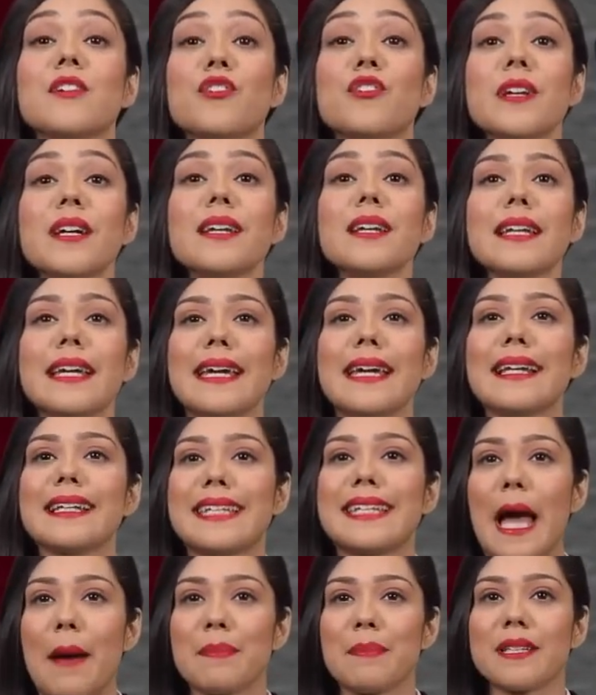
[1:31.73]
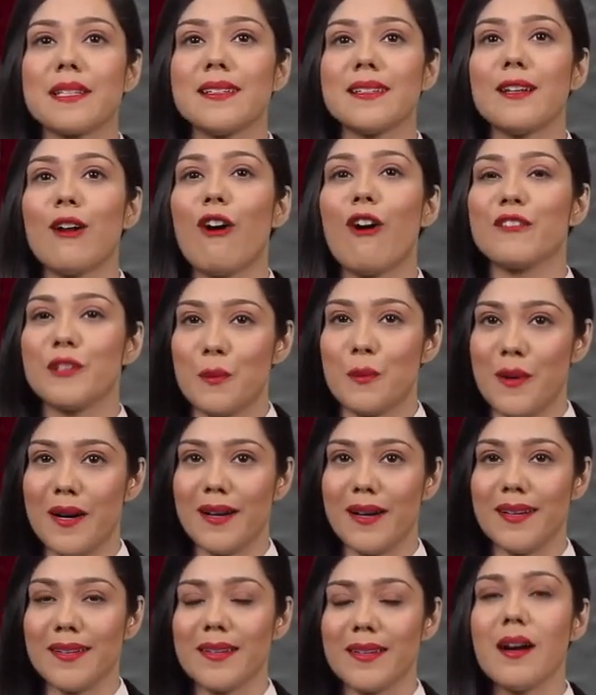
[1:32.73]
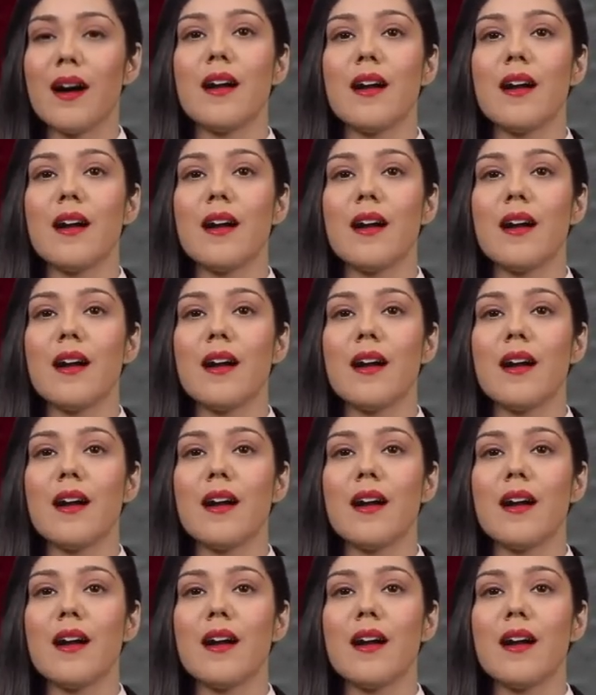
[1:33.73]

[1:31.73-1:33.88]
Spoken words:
real ale capital of the world.